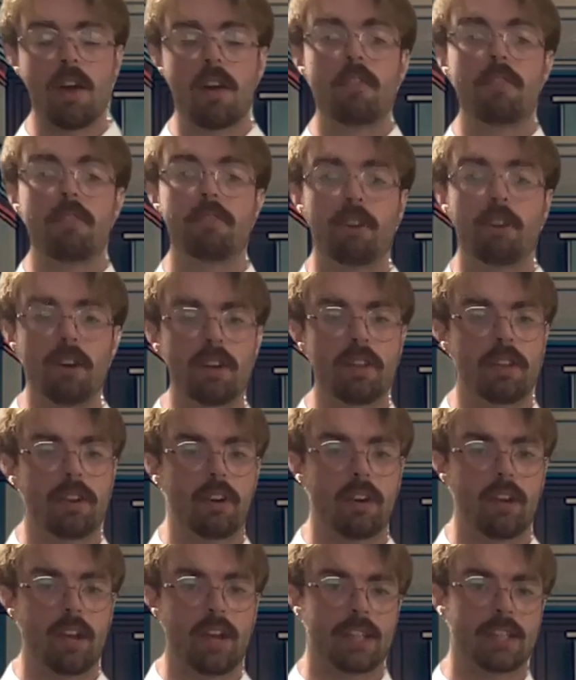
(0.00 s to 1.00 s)

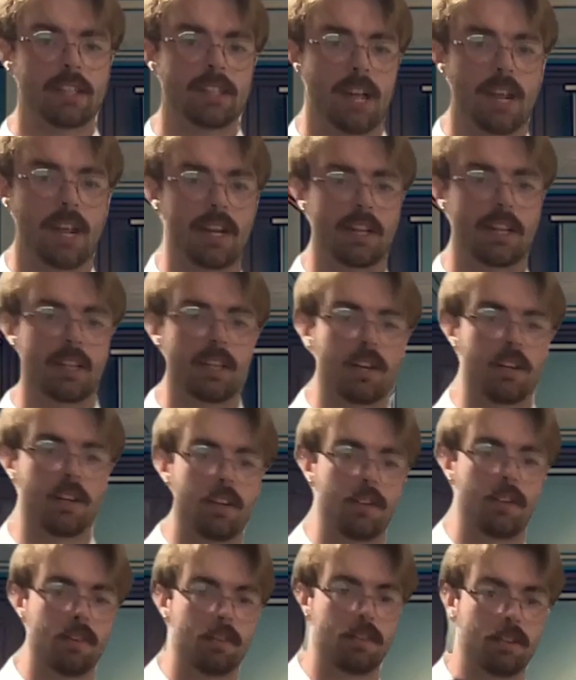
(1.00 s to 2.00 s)
further extending the
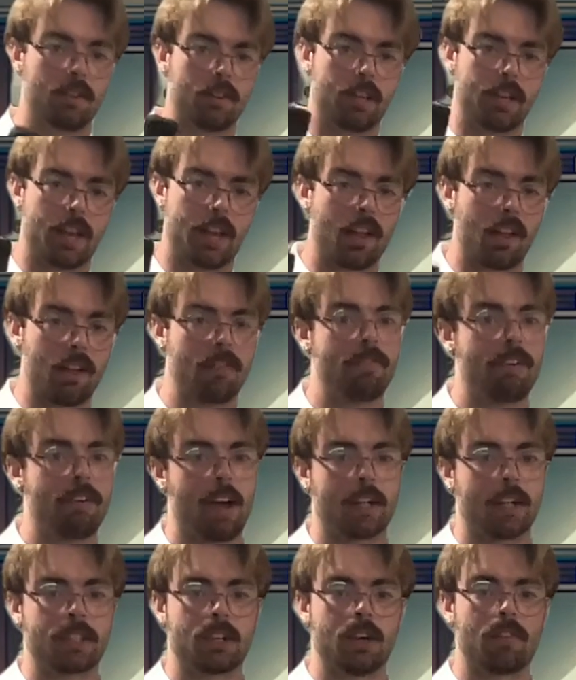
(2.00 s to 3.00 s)
ill
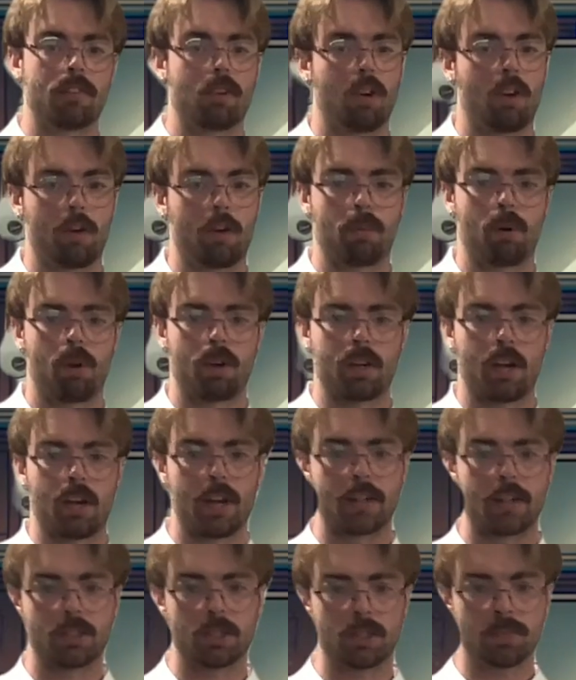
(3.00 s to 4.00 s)
effects of chronic
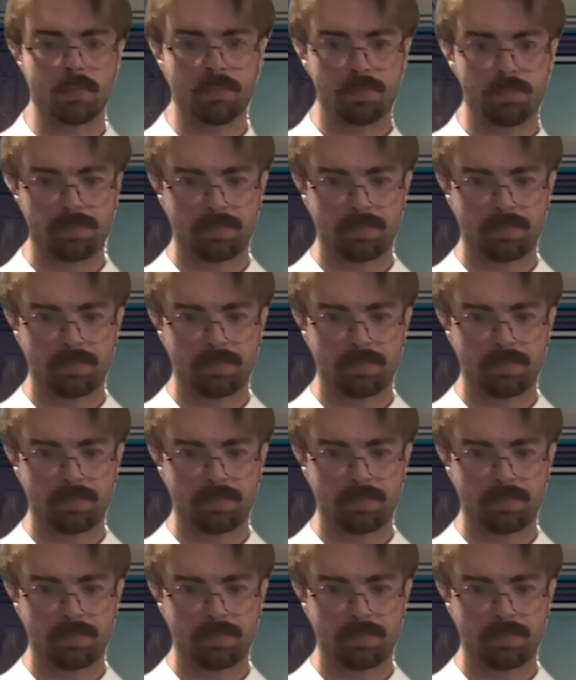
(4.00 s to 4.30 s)
bronchitis.